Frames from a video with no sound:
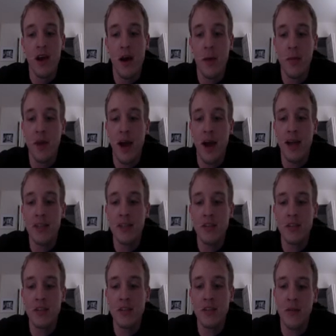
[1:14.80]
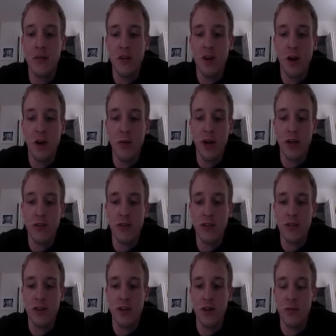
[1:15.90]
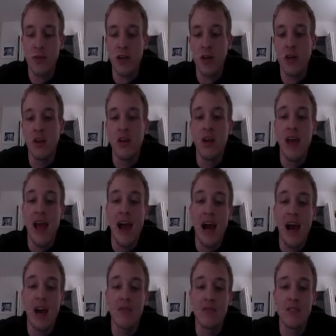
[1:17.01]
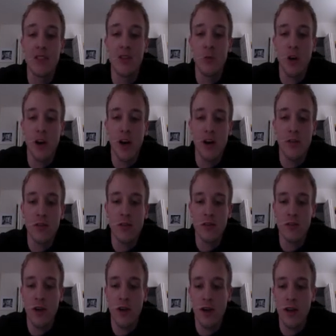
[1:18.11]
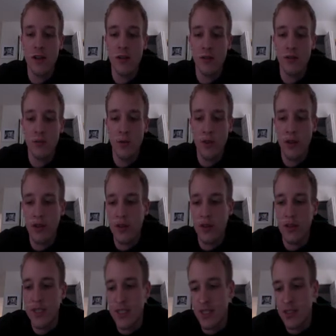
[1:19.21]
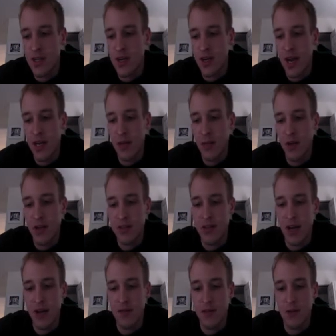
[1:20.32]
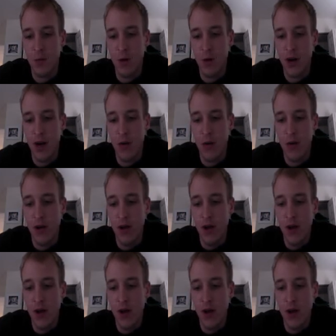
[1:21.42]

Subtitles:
the ideal time for carbohydrates are going to be after your workout. So try to get those within 60 to 90 minutes after your workout.